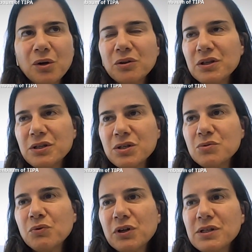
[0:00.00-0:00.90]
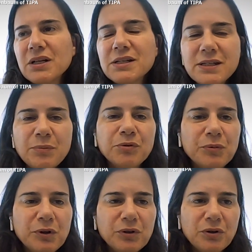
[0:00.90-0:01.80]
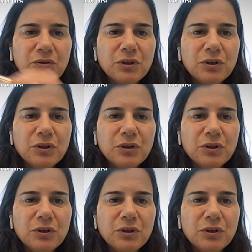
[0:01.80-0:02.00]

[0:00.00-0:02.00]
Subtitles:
this is what is acceptable or not.